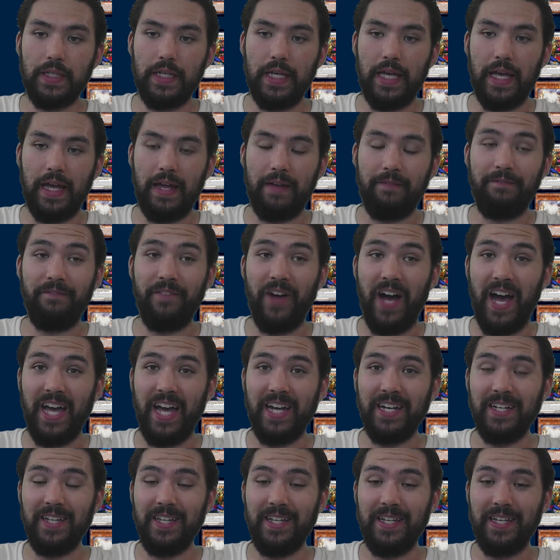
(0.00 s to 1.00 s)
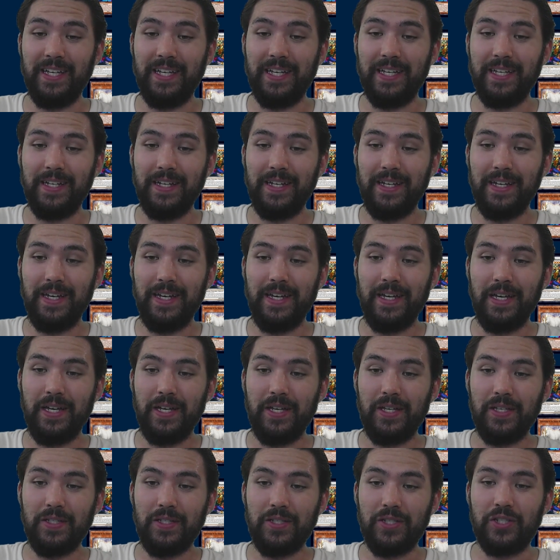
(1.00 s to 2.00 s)
And finally,
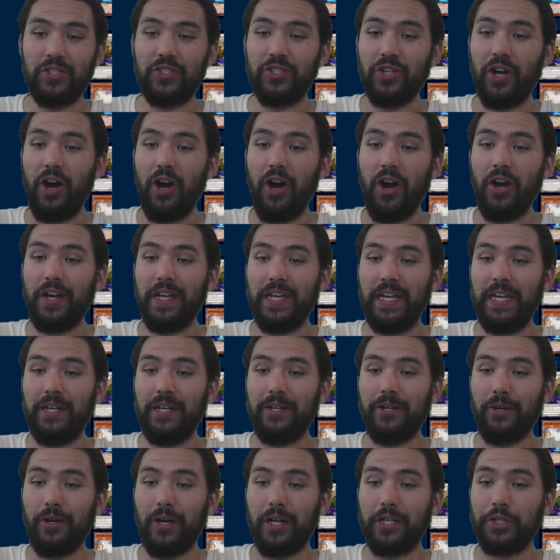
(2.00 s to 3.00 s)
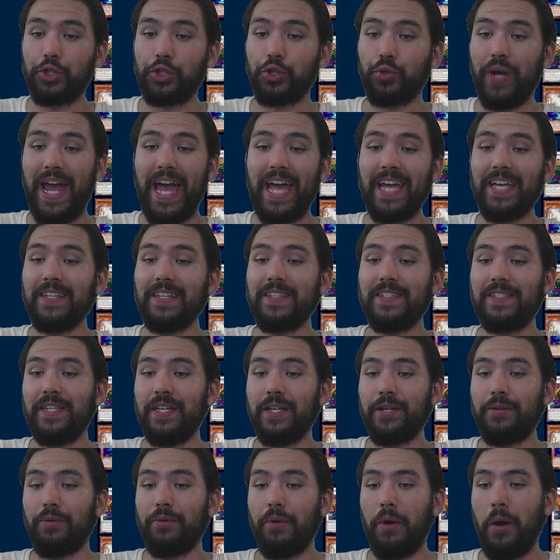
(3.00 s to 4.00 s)
Star Eater. A dragon
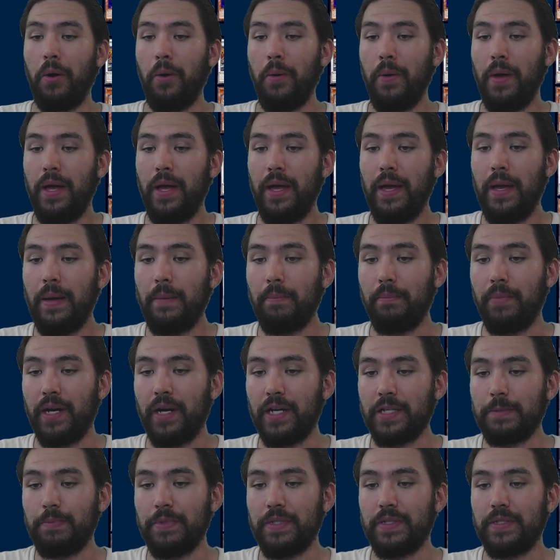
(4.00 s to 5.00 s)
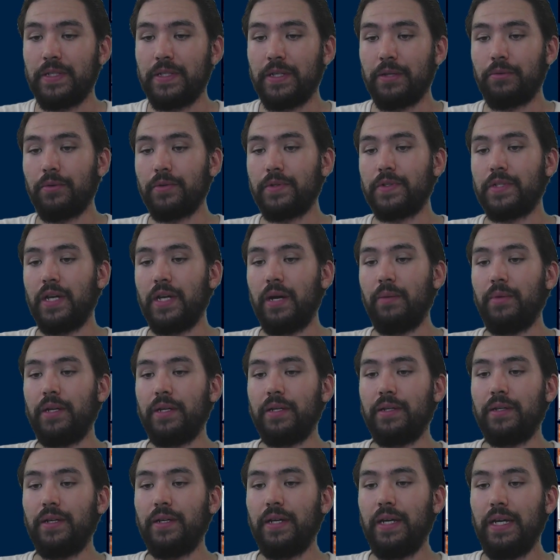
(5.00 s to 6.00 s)
synchro must be synchro
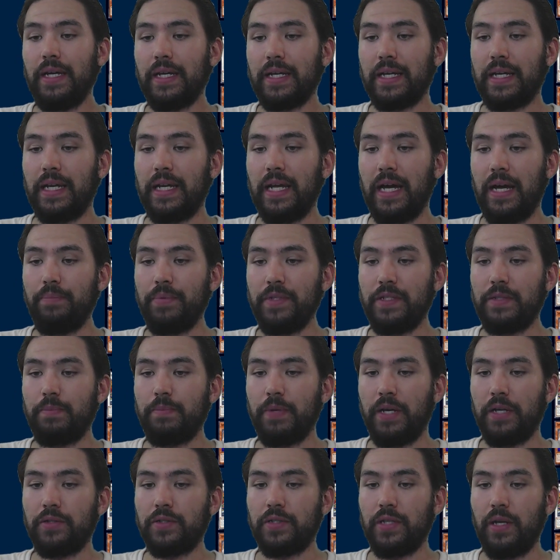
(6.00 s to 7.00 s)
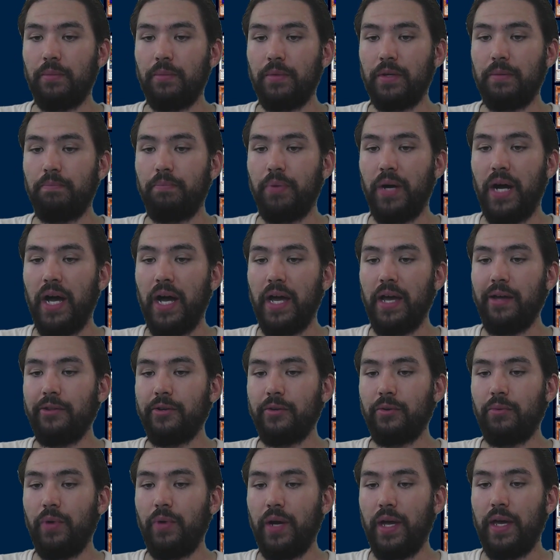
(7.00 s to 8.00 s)
summoned, cannot be special summoned by
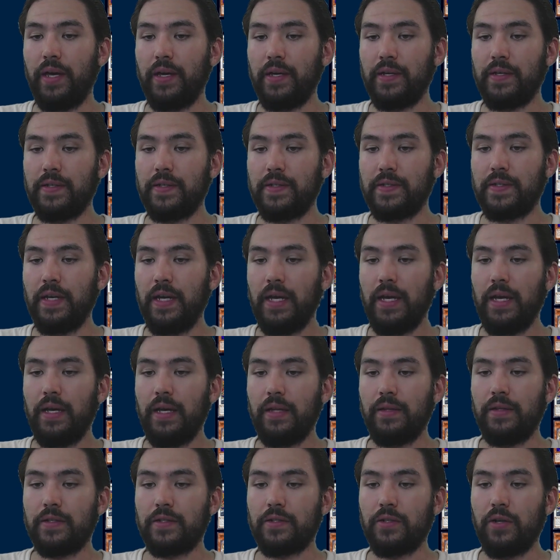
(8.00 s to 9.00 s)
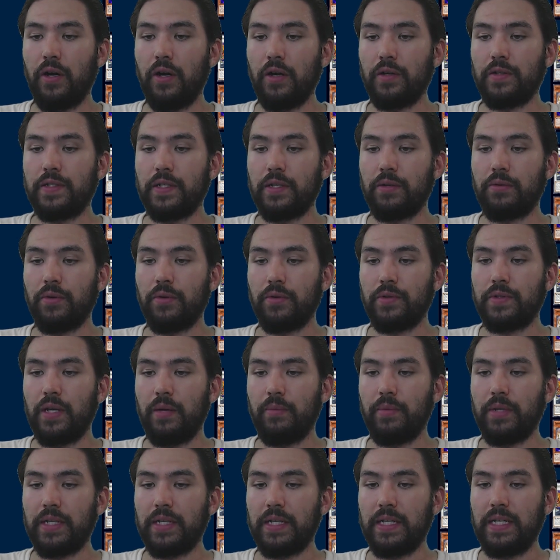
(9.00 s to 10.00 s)
other ways. This card's synchro
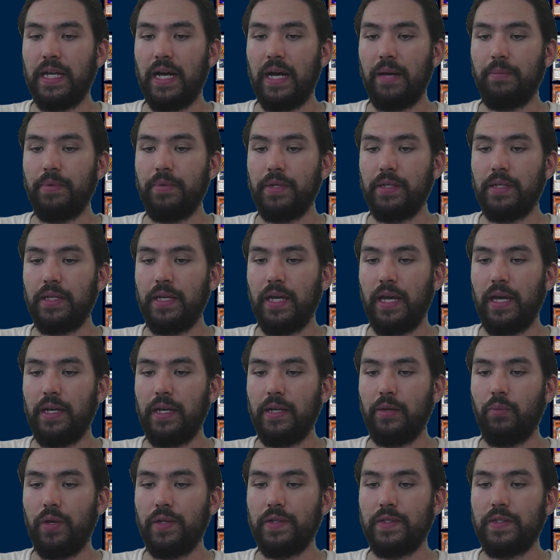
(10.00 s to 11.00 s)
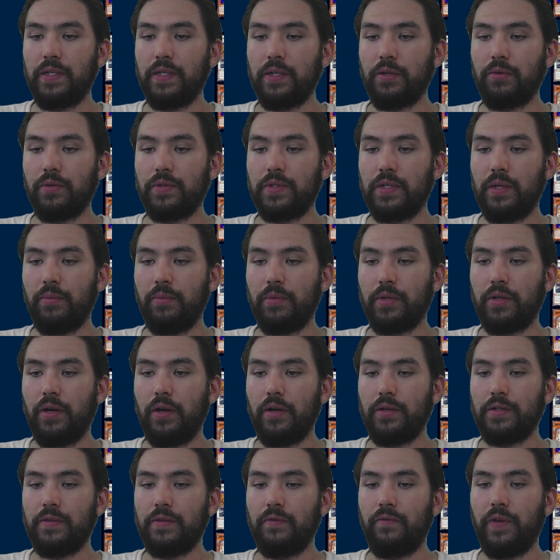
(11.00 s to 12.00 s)
summon cannot be negated. When synchro summon,
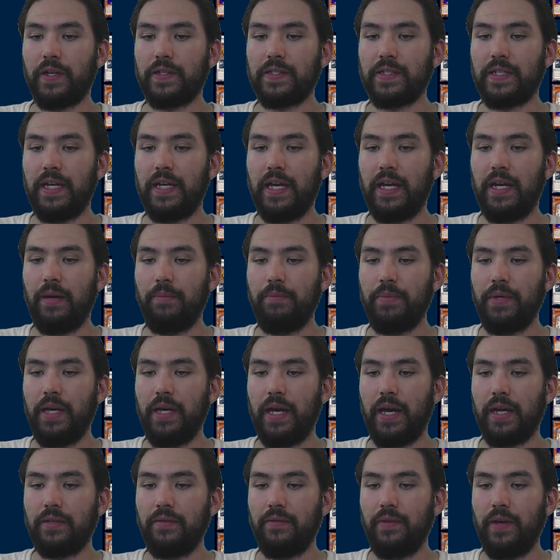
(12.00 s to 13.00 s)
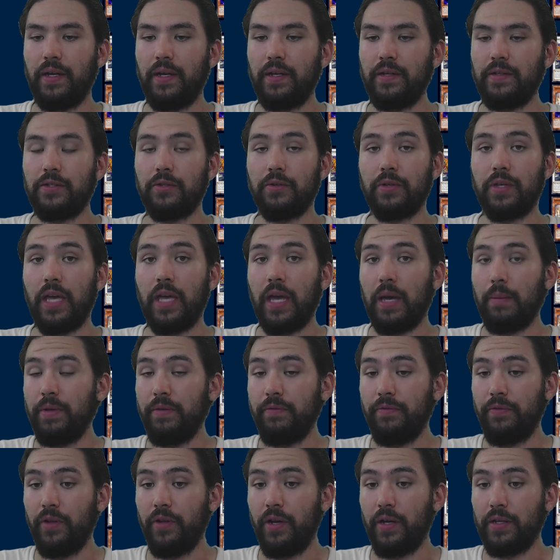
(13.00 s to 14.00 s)
cards and effects cannot be activated, so it can't
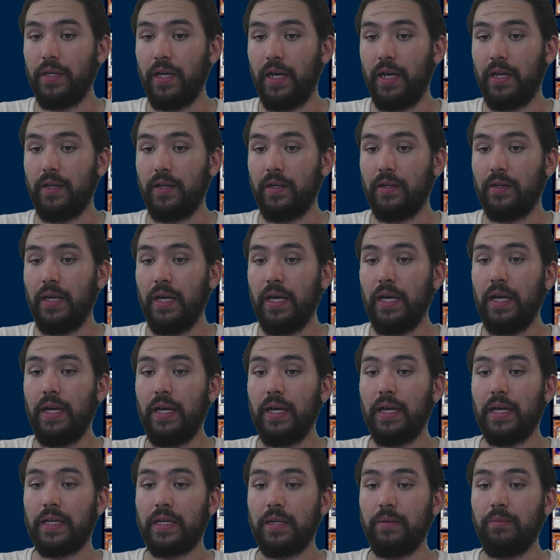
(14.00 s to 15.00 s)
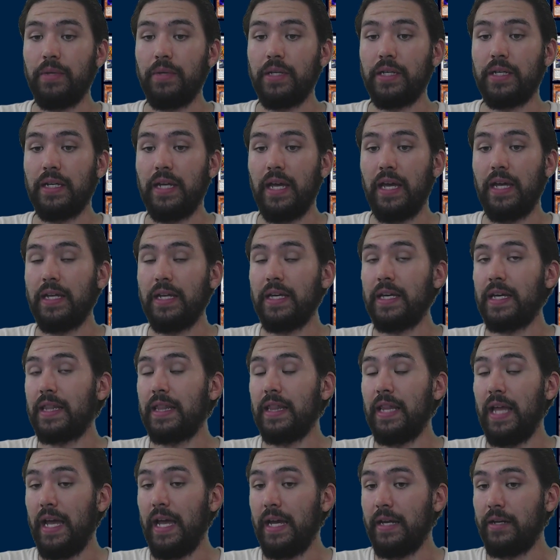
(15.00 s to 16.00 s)
be floodgated. It can be Canadian
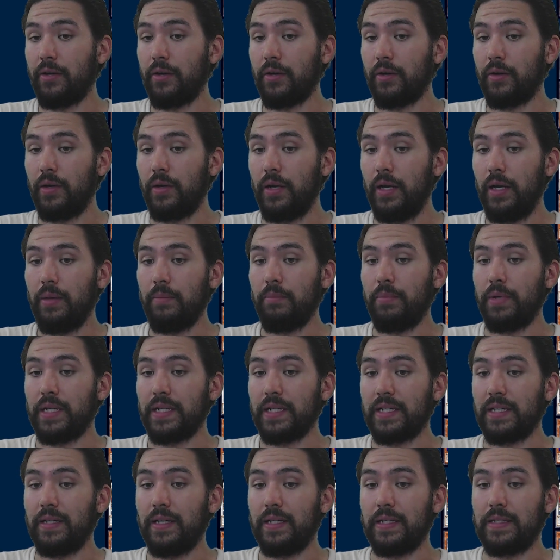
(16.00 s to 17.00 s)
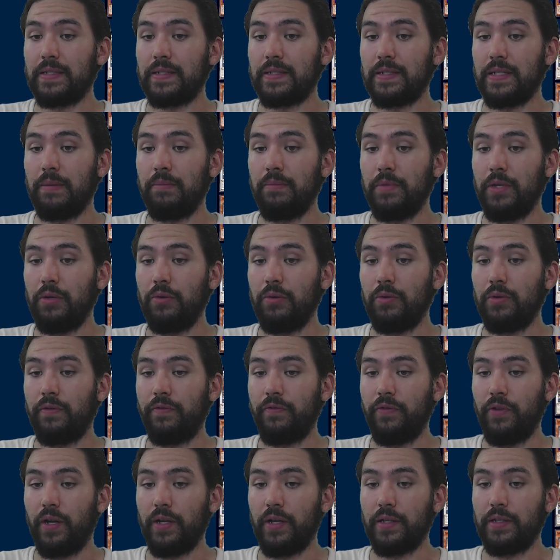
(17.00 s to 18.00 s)
later, but it's immune to
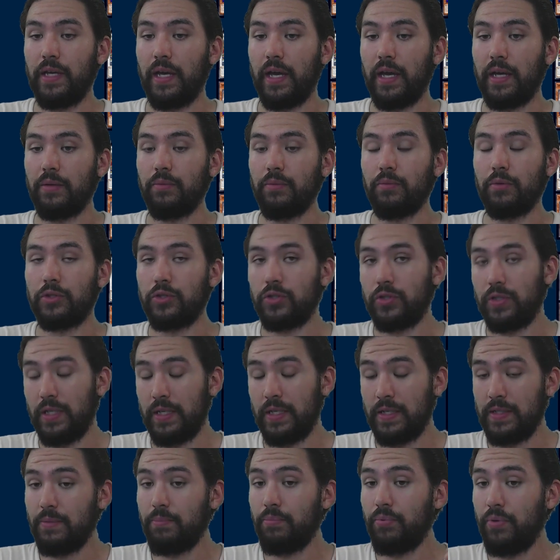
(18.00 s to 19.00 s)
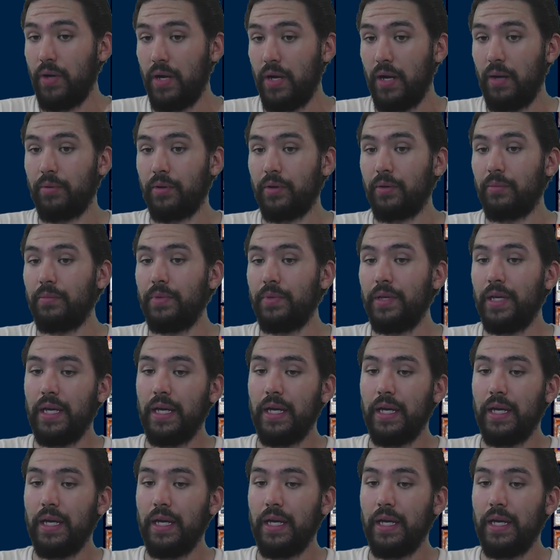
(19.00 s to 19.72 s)
floodgate, which is a problem.